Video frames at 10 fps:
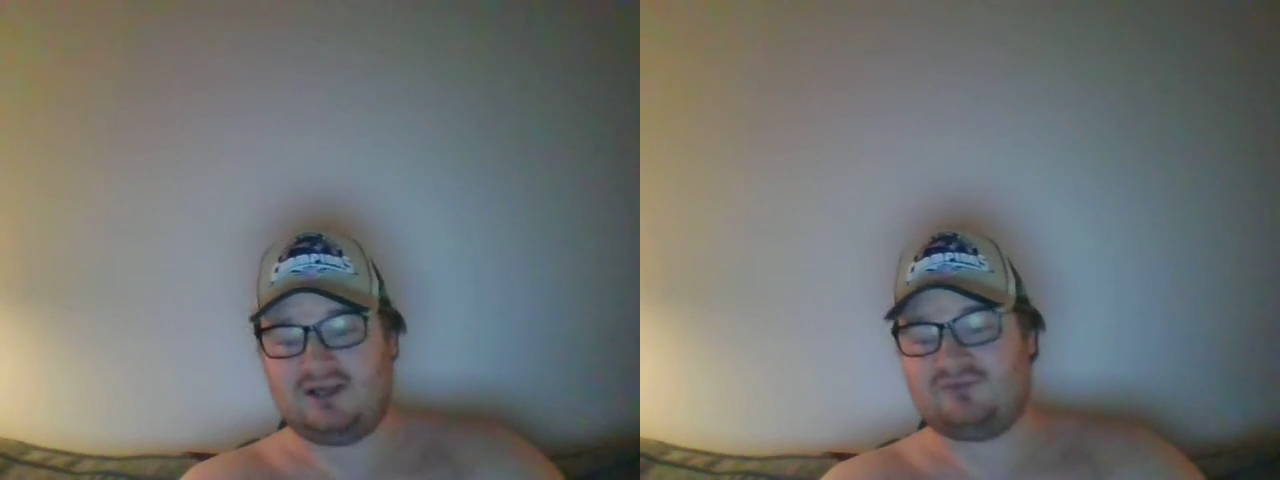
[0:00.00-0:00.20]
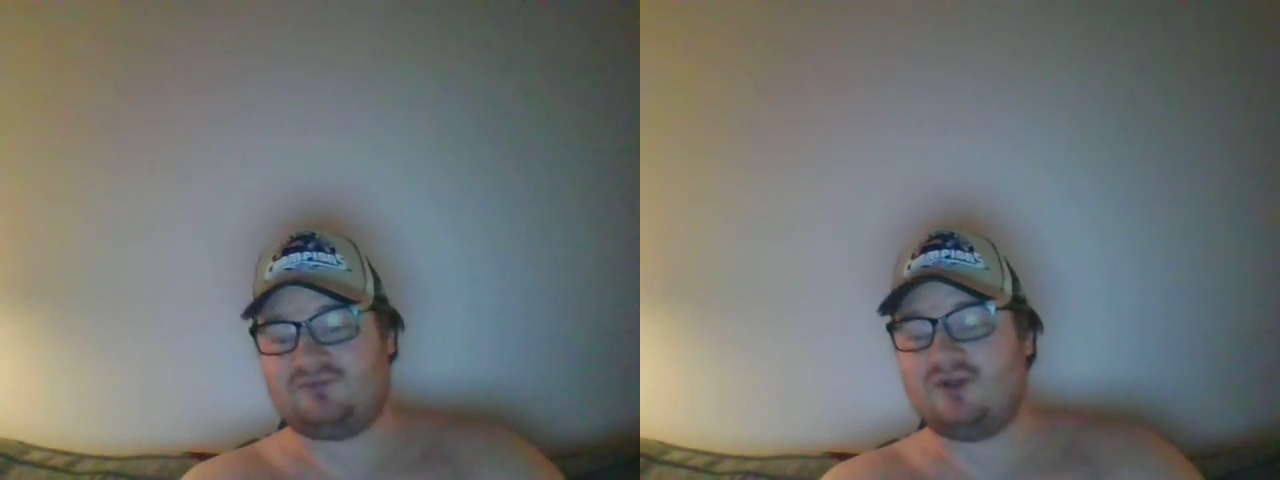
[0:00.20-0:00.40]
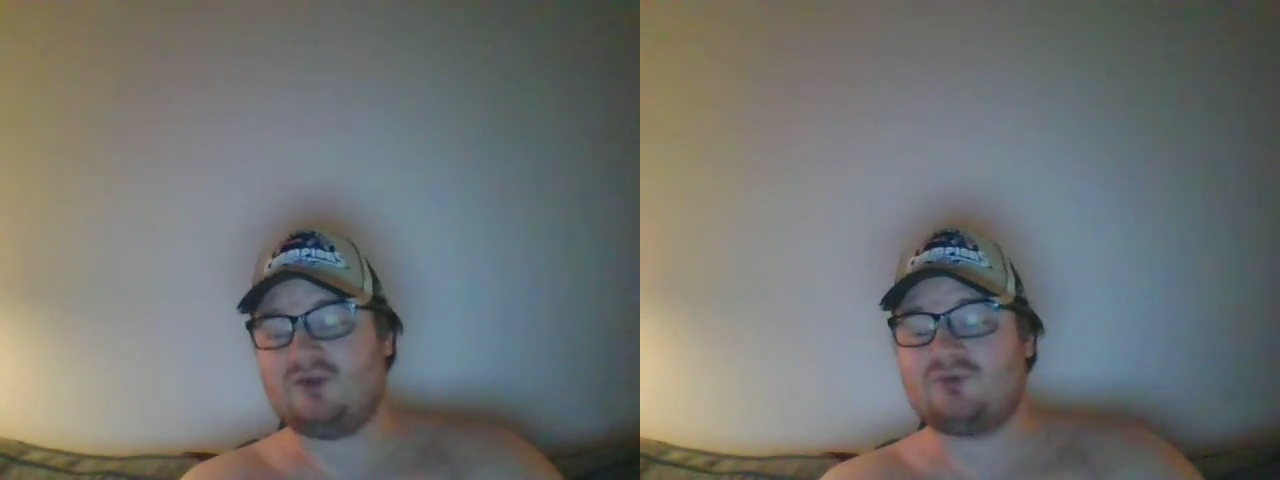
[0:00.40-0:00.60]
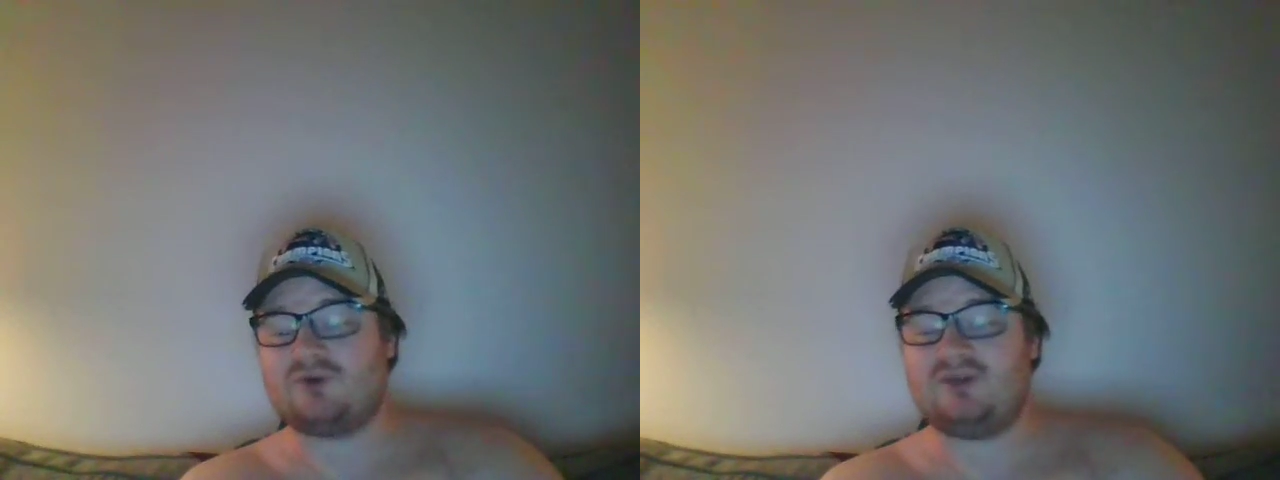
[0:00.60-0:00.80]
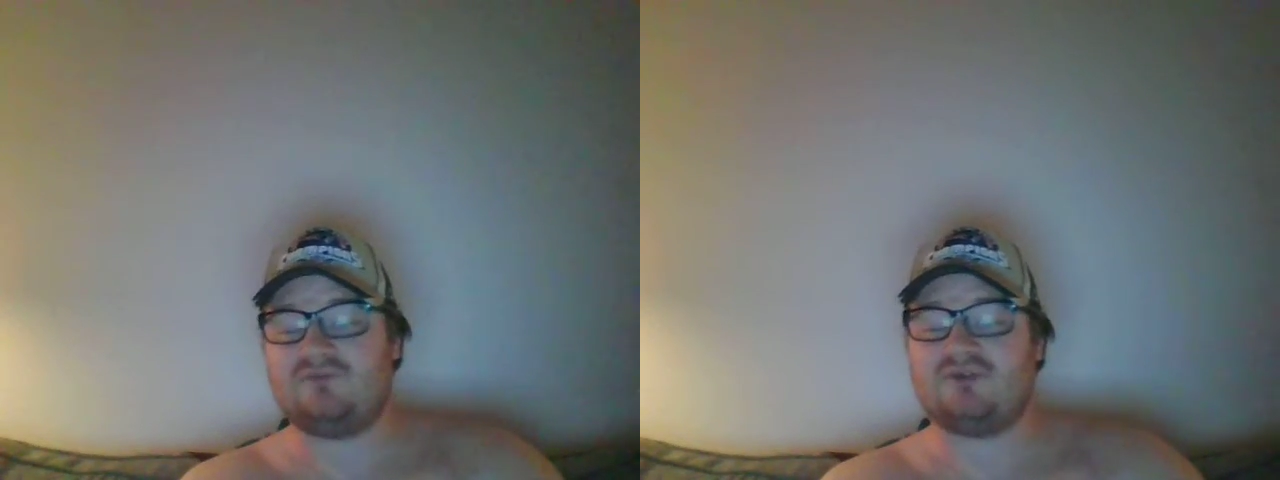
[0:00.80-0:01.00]
against fellow
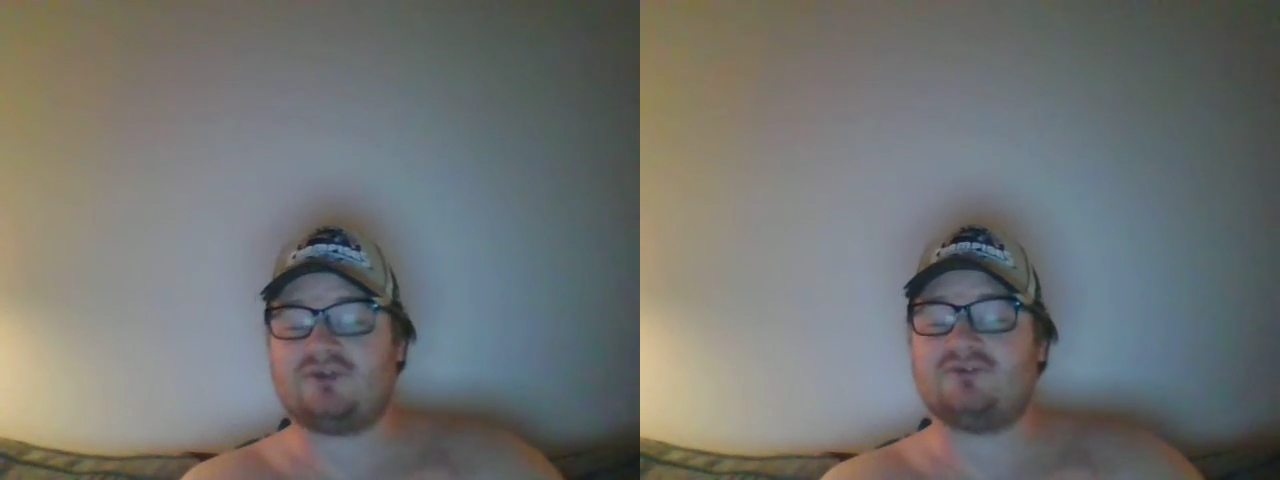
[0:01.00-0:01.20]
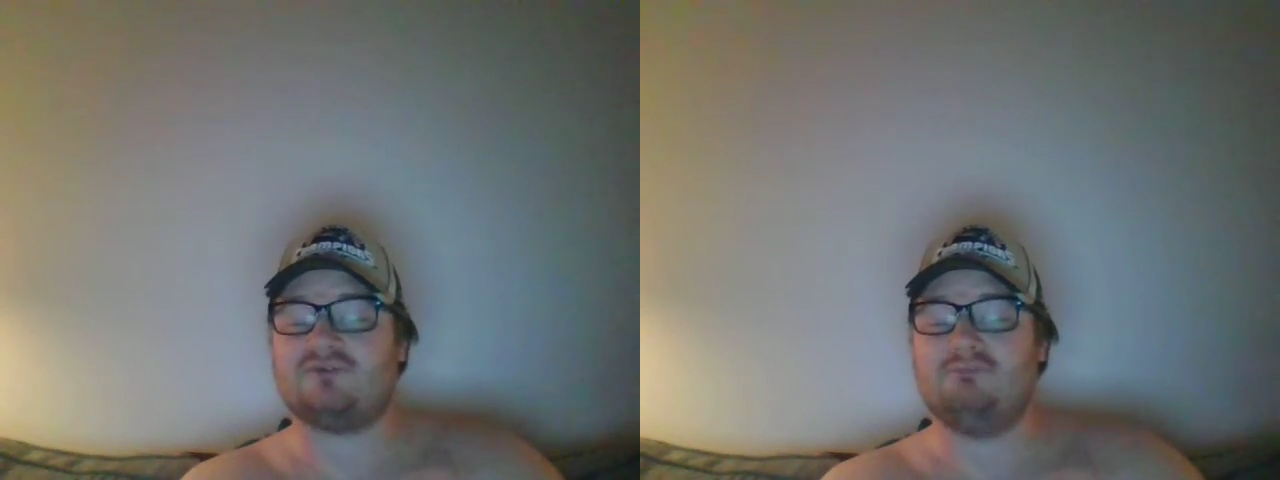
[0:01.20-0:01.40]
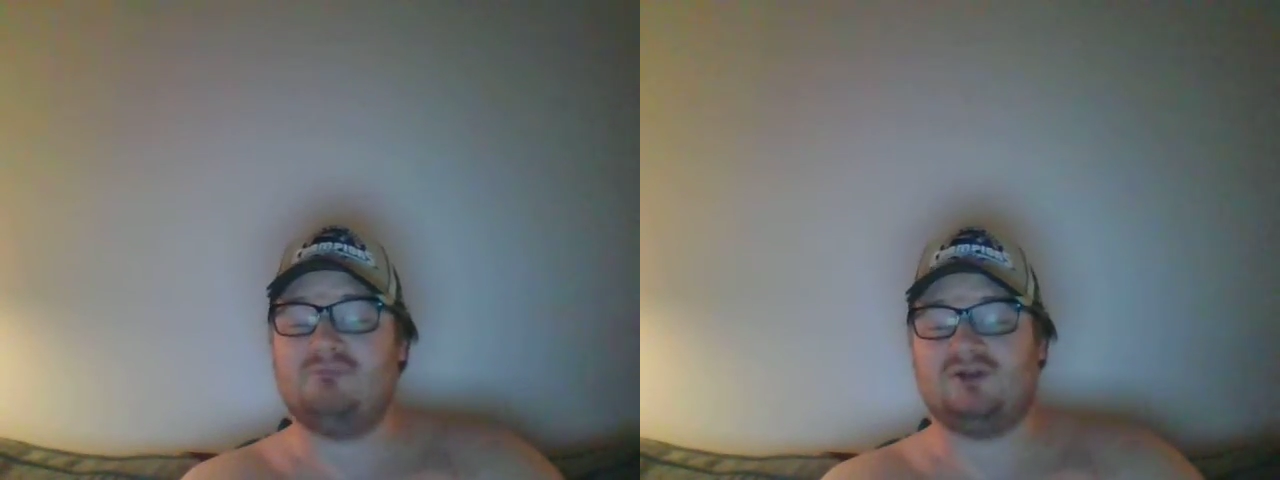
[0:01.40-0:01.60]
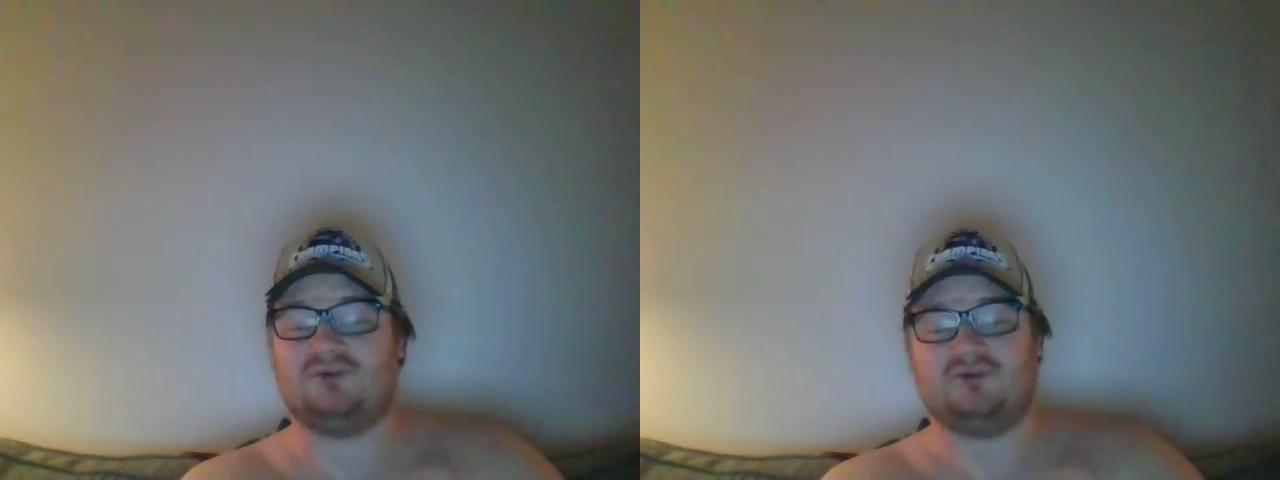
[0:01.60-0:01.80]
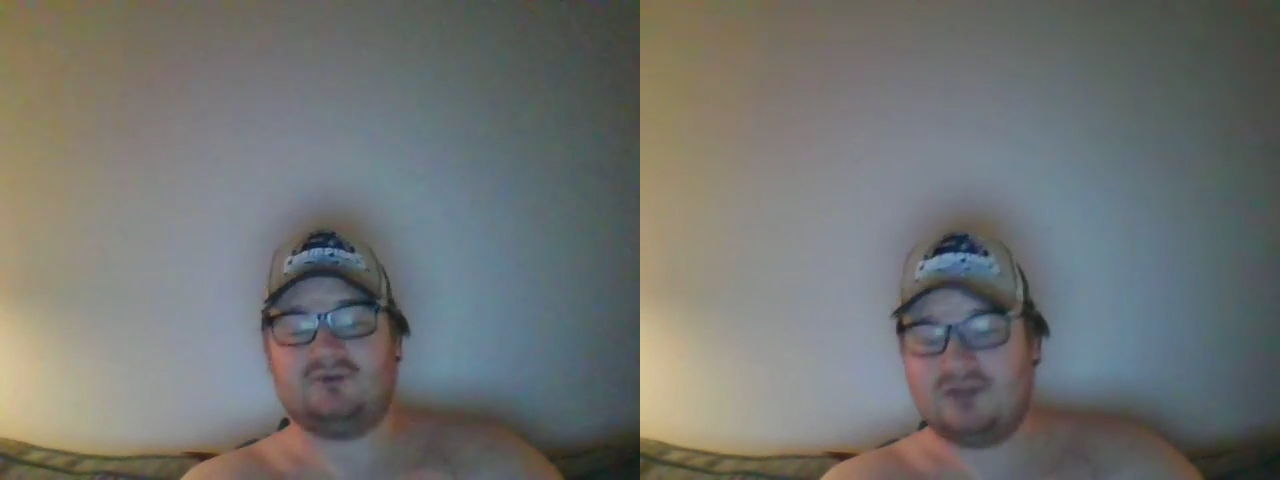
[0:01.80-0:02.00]
rookie Victor
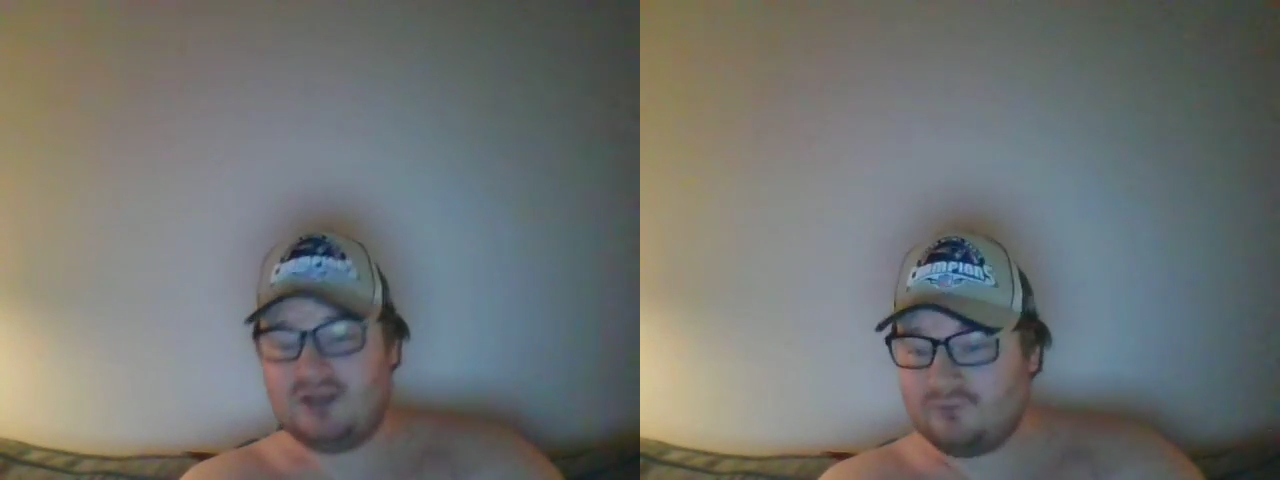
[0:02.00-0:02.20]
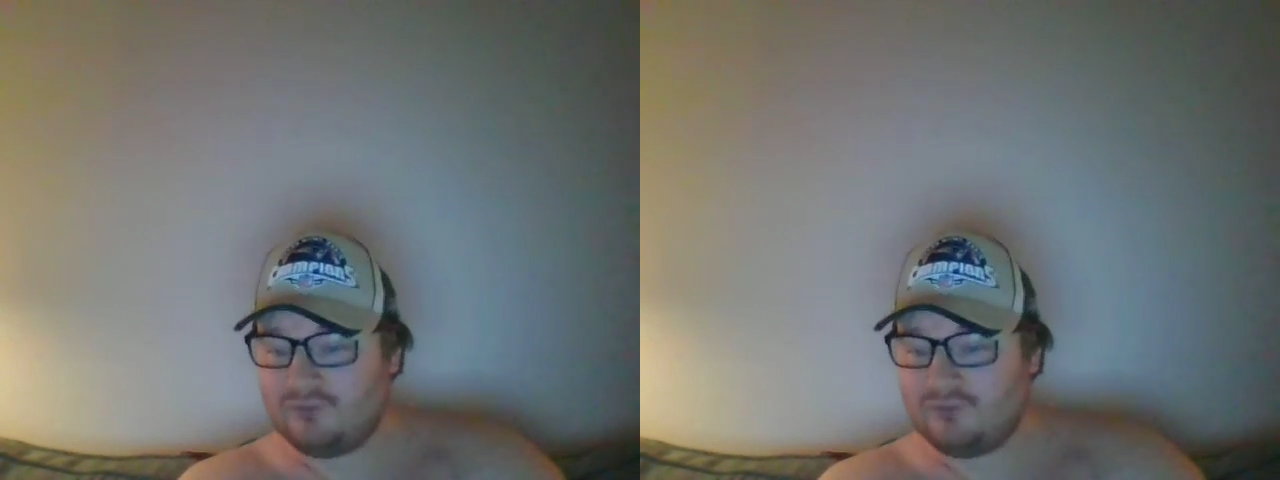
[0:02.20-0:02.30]
Miller.